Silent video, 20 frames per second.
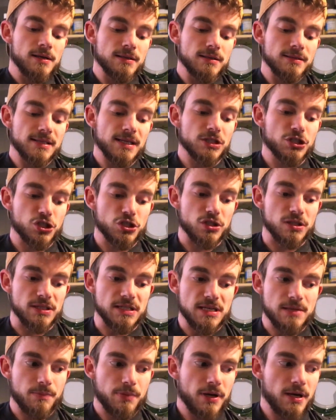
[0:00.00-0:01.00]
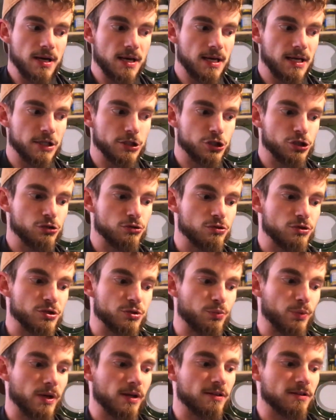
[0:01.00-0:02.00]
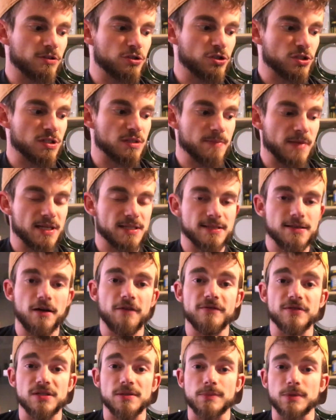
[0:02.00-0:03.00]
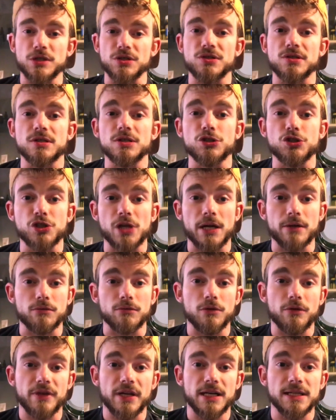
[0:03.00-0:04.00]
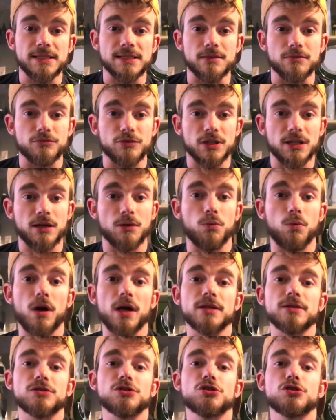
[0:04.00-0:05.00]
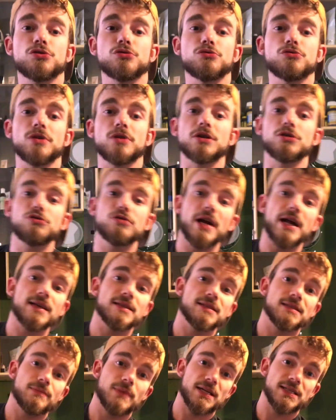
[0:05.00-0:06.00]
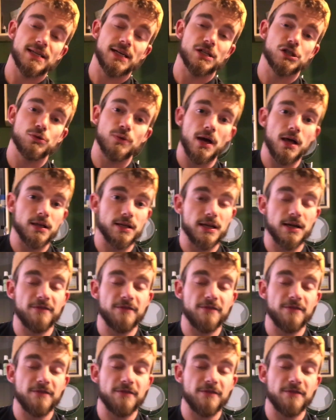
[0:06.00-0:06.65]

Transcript: such deep issues with just myself as a person in general that I didn't really want to address my sexuality.